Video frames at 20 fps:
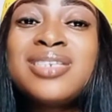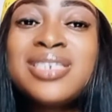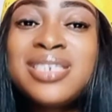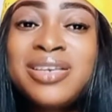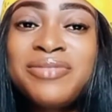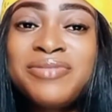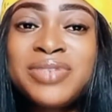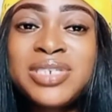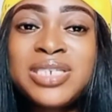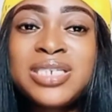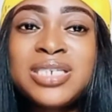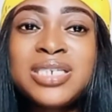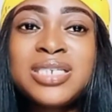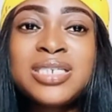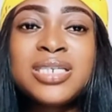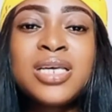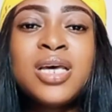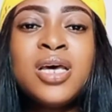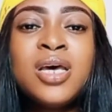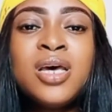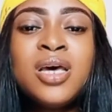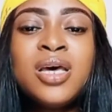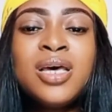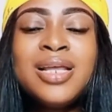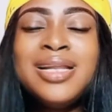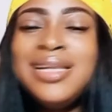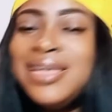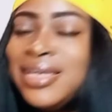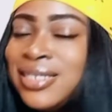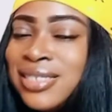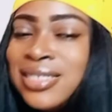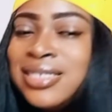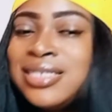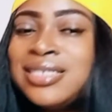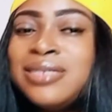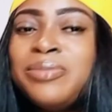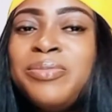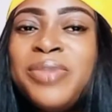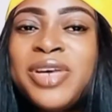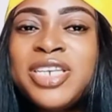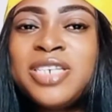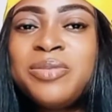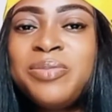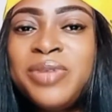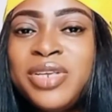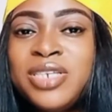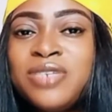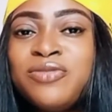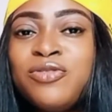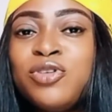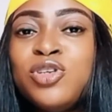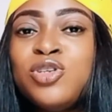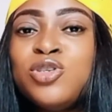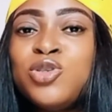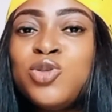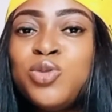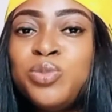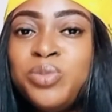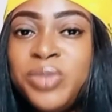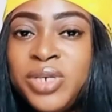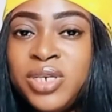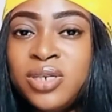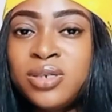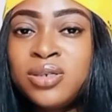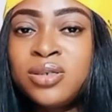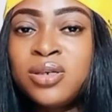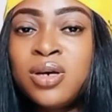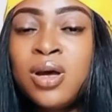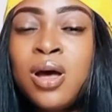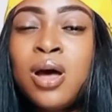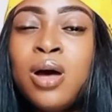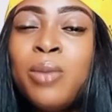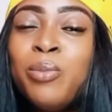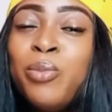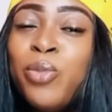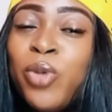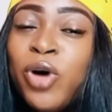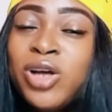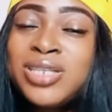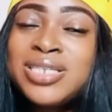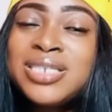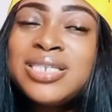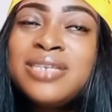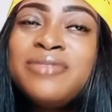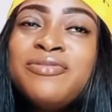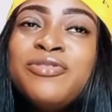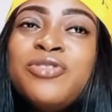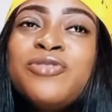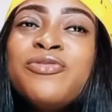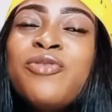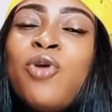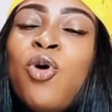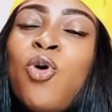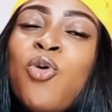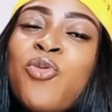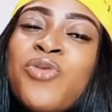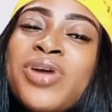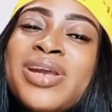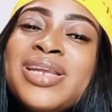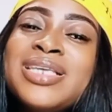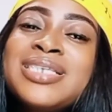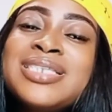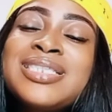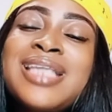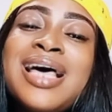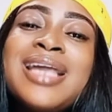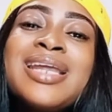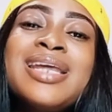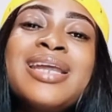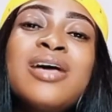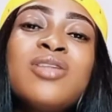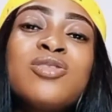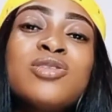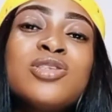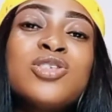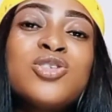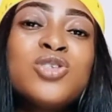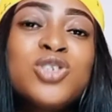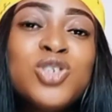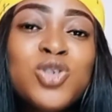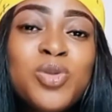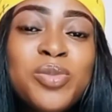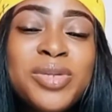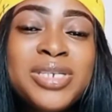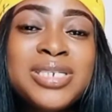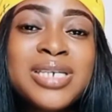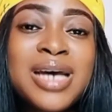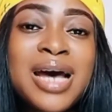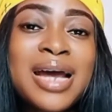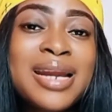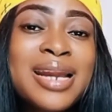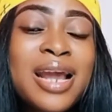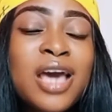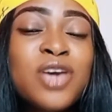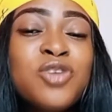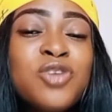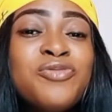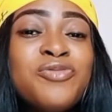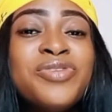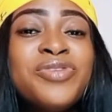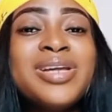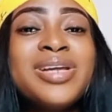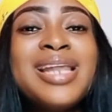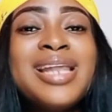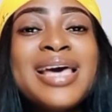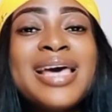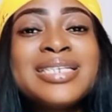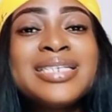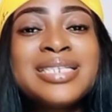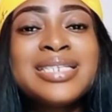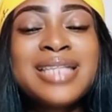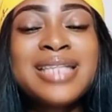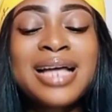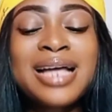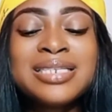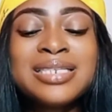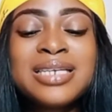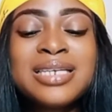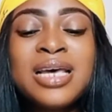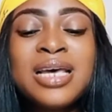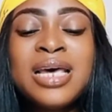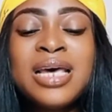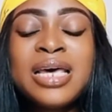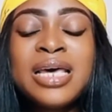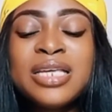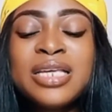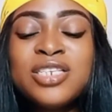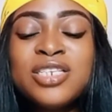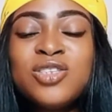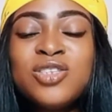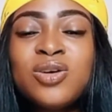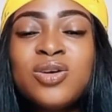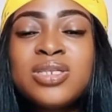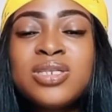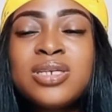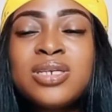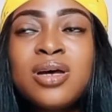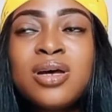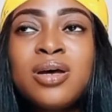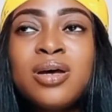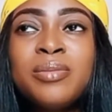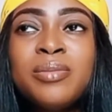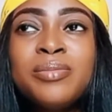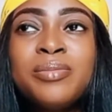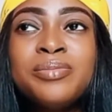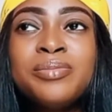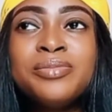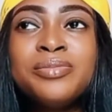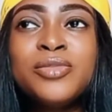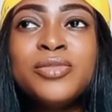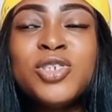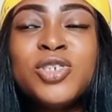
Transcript: services, LinkedIn is the best place for you to be. But if you've already started out on social media and now you've realized that it's not, um,